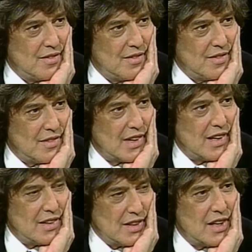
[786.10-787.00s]
that, and do
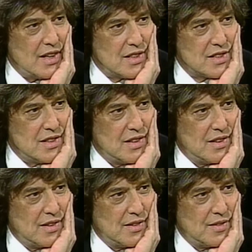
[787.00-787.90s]
you want to say,
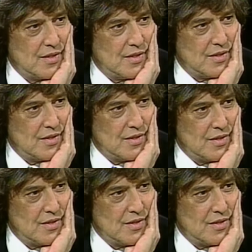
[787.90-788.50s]
I don't